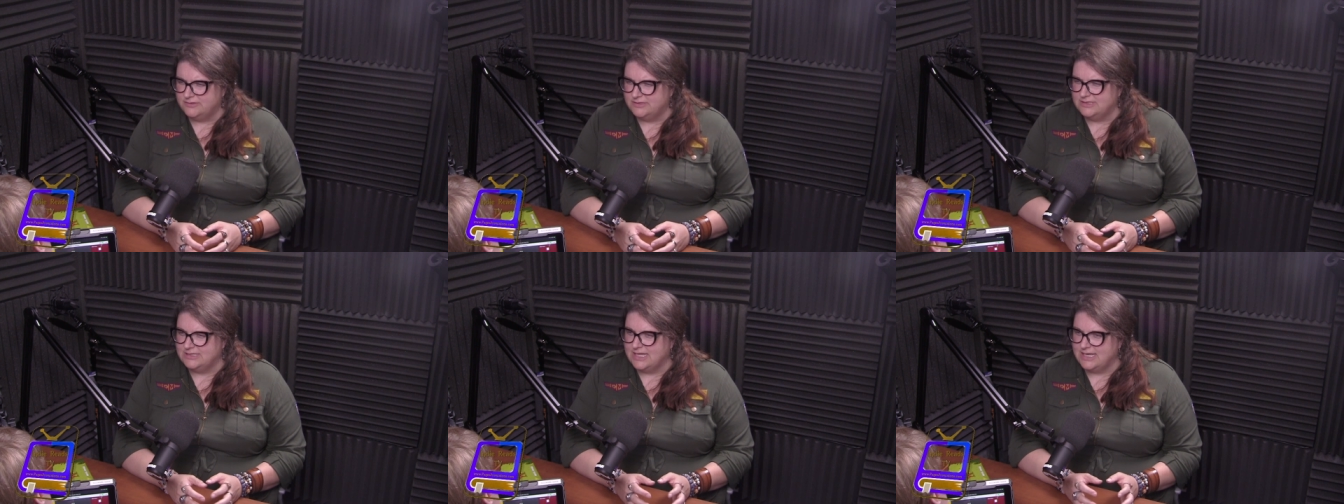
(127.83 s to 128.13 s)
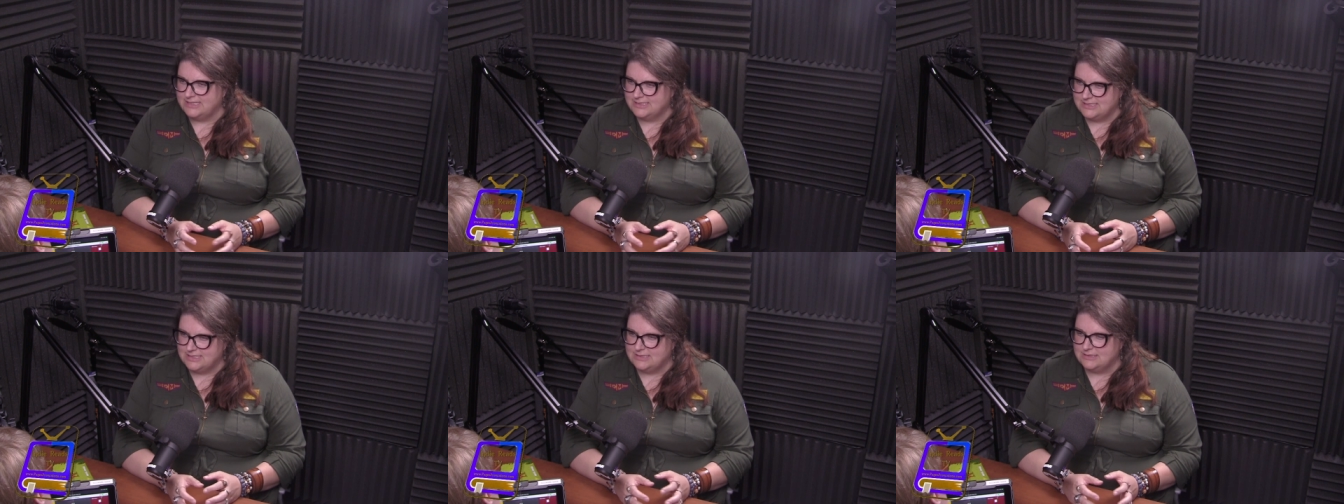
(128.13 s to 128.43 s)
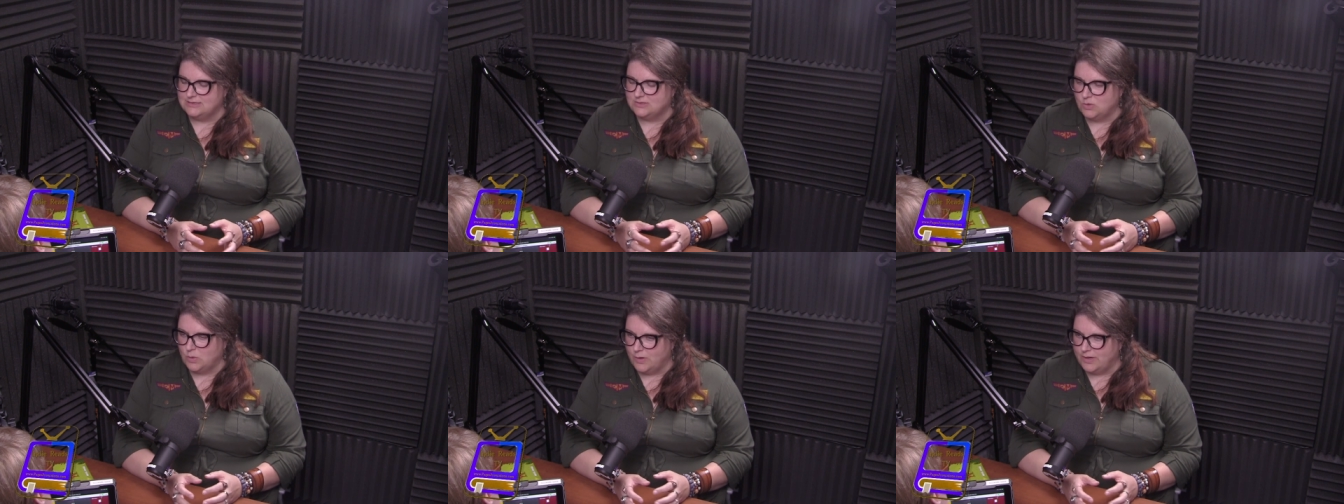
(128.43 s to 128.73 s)
and that
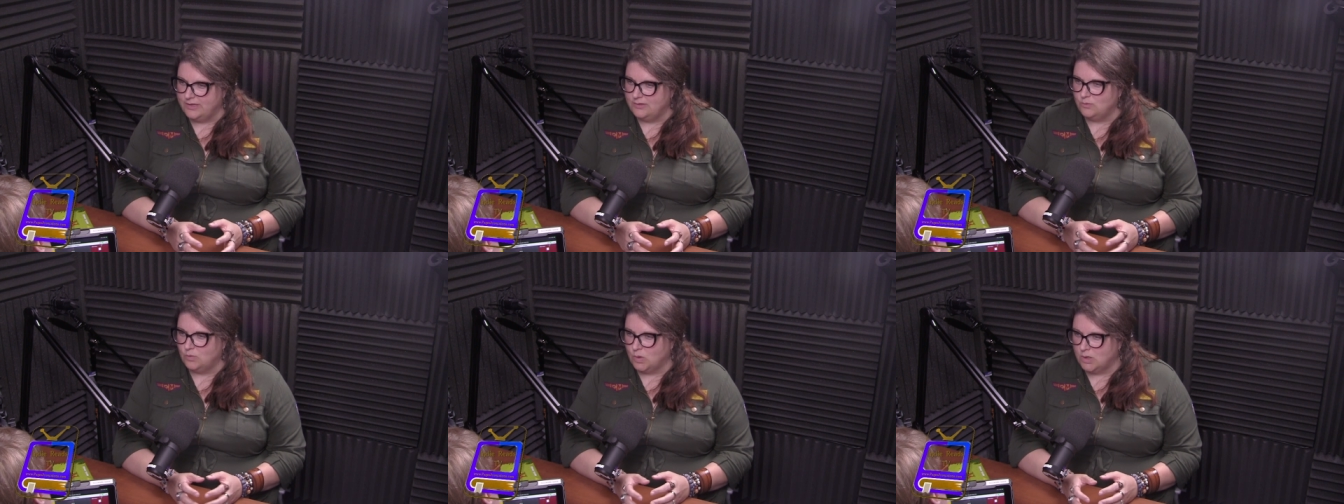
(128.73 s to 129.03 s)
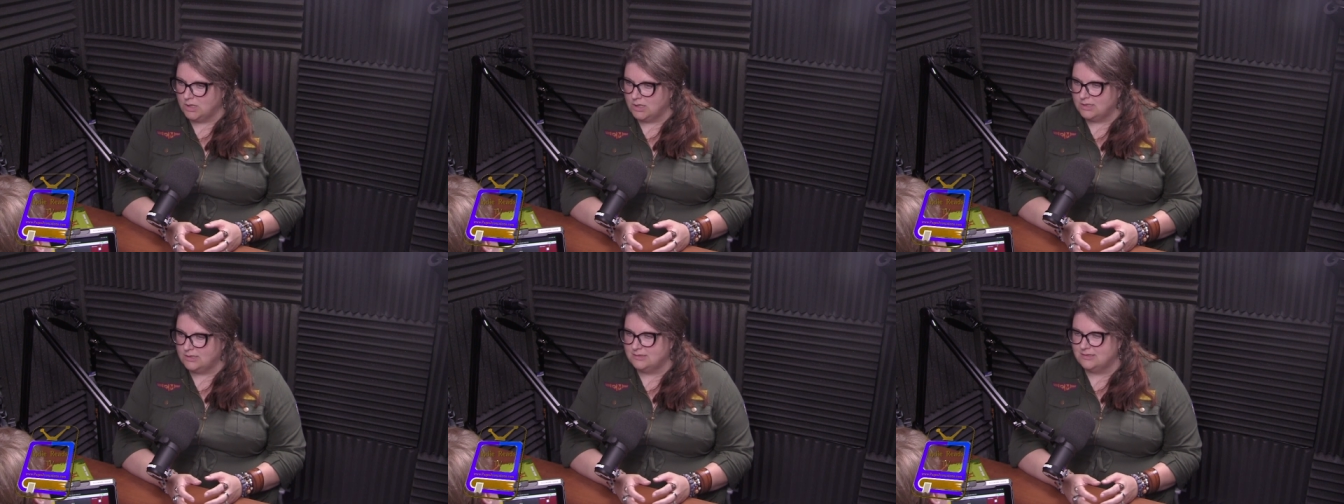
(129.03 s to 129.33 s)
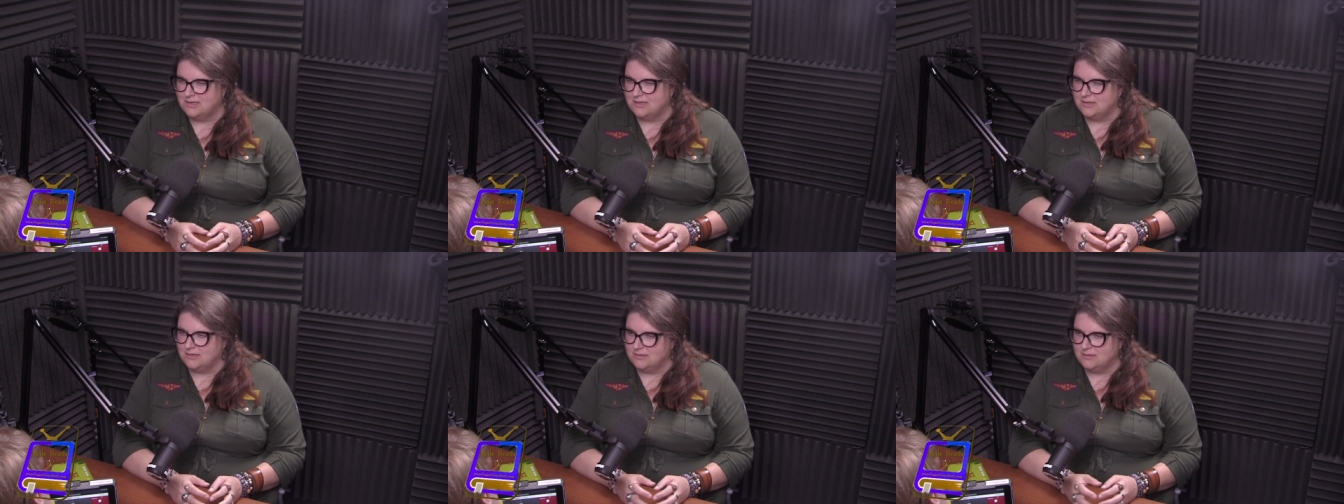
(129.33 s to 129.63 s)
didn't quite work.
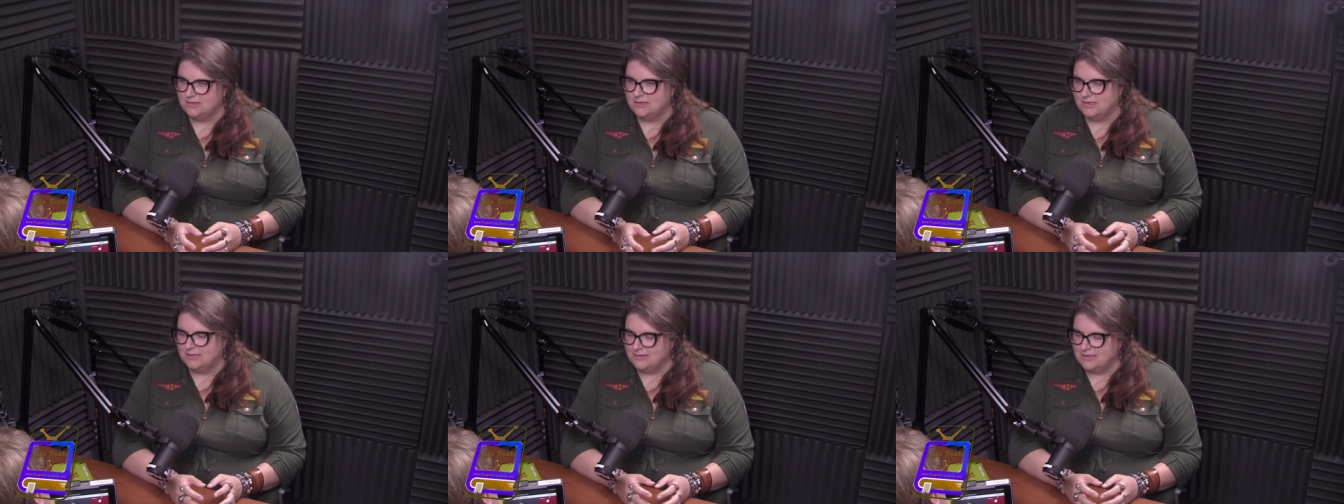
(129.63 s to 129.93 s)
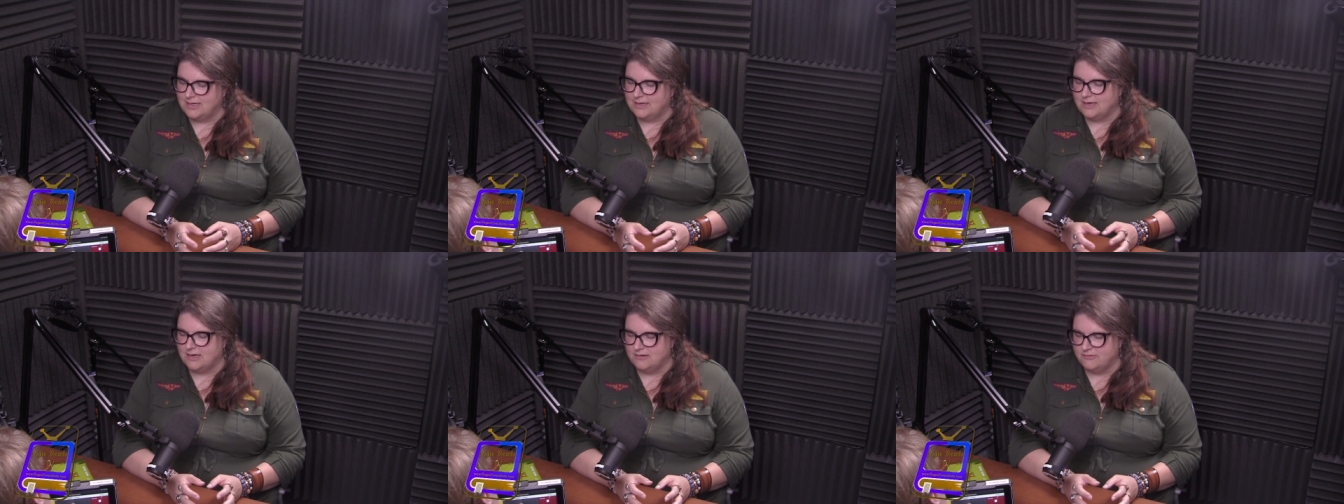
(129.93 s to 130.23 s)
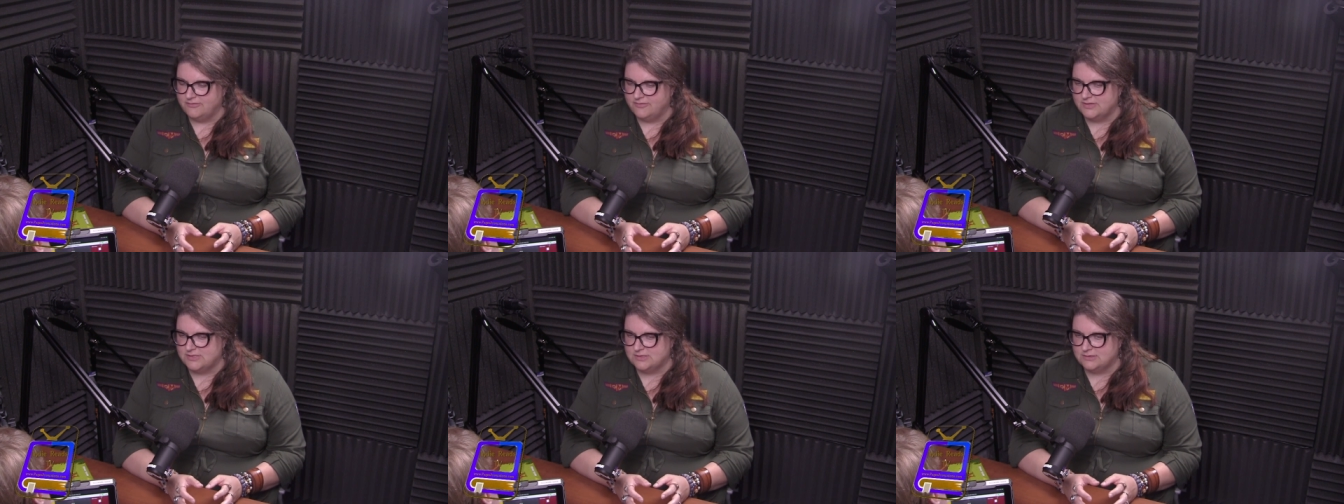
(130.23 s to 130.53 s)
The, uh, that kind
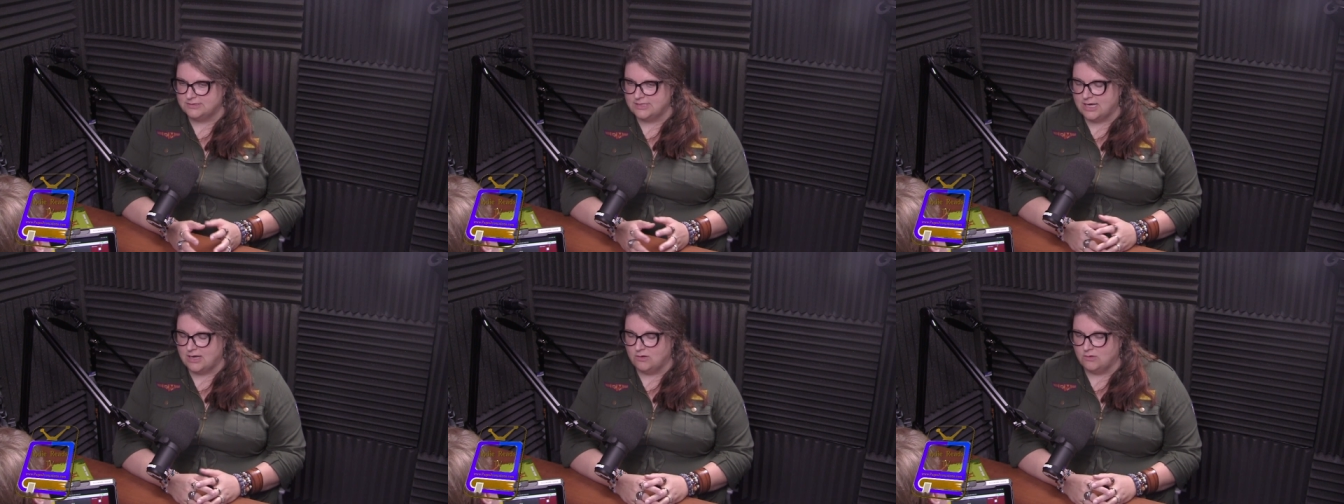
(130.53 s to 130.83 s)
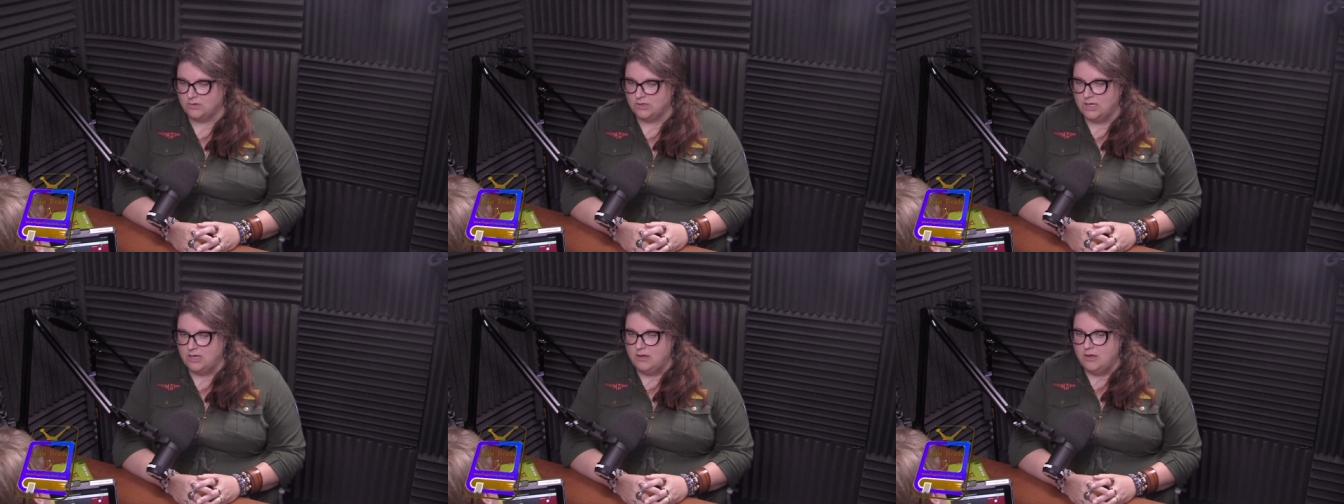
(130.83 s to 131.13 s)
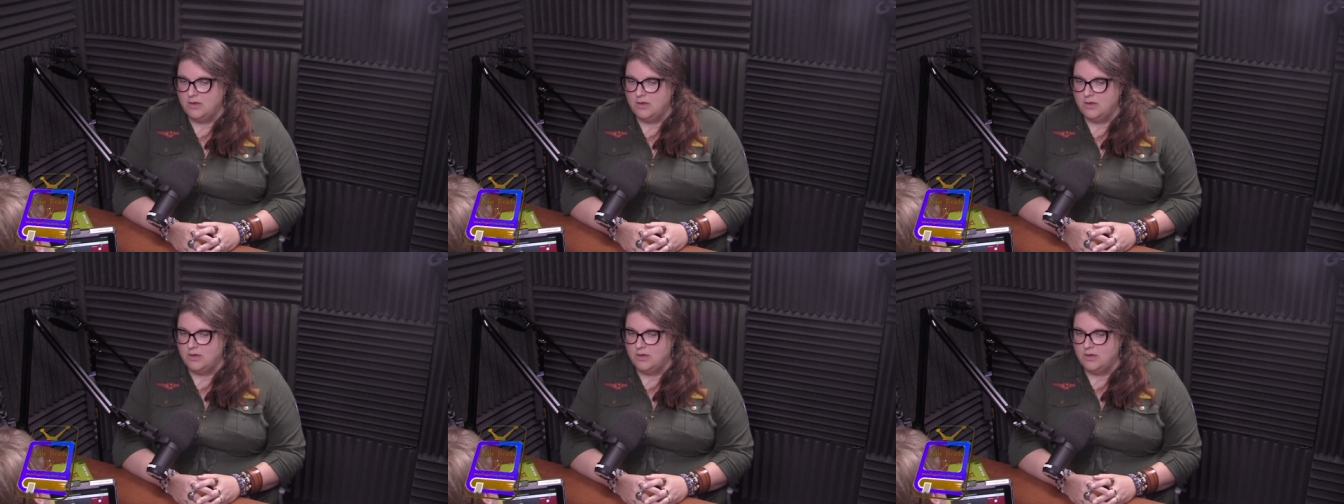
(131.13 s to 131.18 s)
of fizzled out.